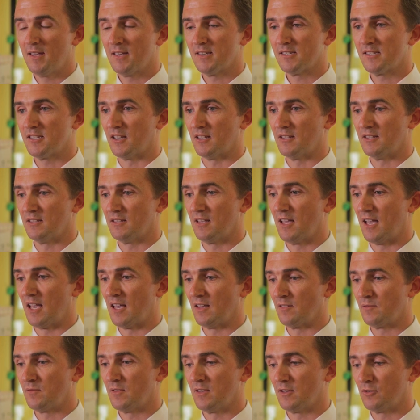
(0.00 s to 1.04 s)
certain
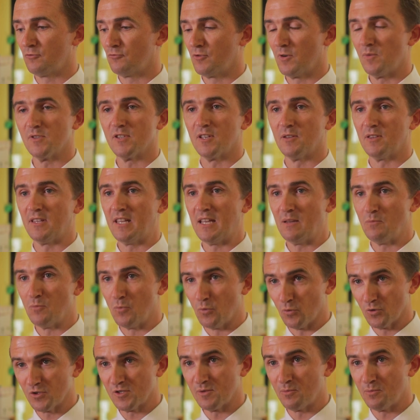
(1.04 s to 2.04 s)
groups that need more